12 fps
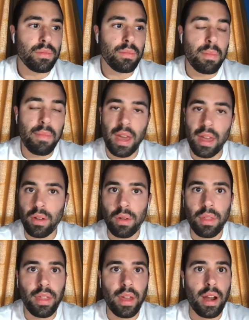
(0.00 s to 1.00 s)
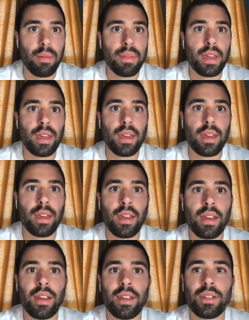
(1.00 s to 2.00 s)
Manual therapy,
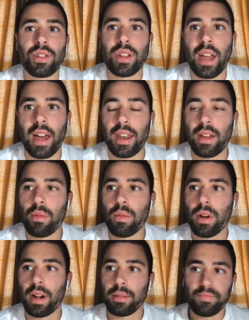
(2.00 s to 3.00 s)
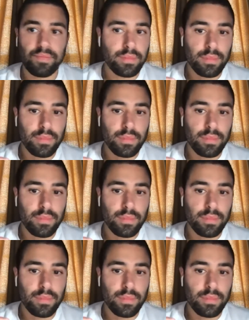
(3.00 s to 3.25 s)
she had it where